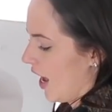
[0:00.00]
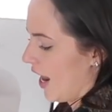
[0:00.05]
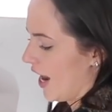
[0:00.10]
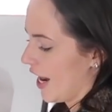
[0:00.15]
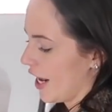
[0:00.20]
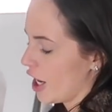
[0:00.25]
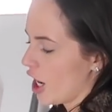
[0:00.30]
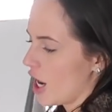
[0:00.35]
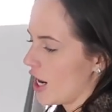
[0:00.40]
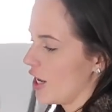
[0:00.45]
And
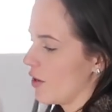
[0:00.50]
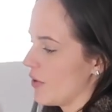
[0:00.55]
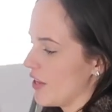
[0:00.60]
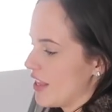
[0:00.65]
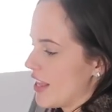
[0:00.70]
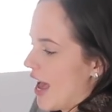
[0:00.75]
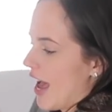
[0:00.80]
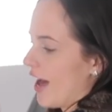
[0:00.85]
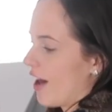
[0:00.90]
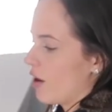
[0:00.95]
I got it
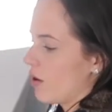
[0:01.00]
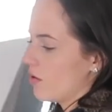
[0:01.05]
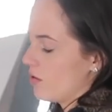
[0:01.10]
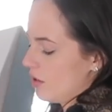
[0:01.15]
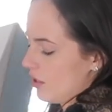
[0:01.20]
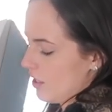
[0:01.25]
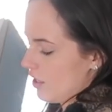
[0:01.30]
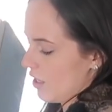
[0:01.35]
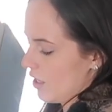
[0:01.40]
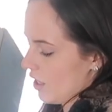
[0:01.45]

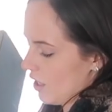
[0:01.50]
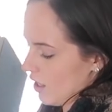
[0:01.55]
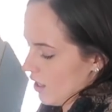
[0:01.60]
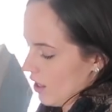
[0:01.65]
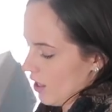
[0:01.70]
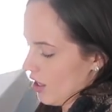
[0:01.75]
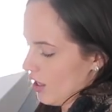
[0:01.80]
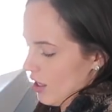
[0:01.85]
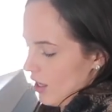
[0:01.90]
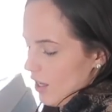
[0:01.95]
without
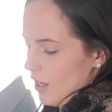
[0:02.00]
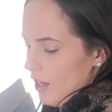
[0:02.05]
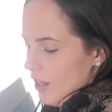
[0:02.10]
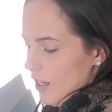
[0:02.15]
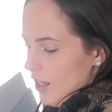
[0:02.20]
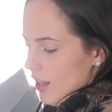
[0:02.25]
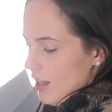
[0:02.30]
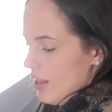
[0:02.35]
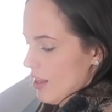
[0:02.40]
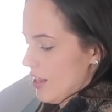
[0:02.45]

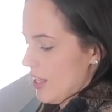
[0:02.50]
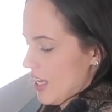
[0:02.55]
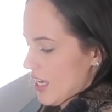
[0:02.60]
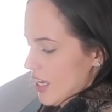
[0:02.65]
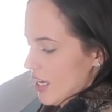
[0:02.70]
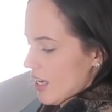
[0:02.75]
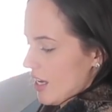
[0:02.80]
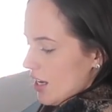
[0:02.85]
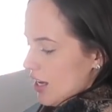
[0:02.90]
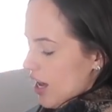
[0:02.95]

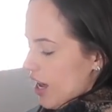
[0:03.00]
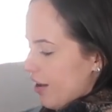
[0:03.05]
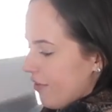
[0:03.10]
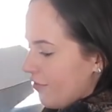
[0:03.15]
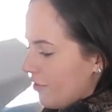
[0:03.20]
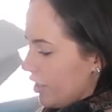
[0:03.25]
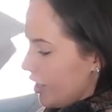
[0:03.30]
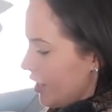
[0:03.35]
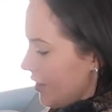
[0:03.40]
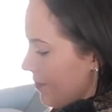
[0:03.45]
the
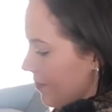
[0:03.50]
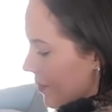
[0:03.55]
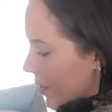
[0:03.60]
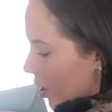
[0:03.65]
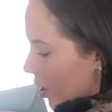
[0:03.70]
cover.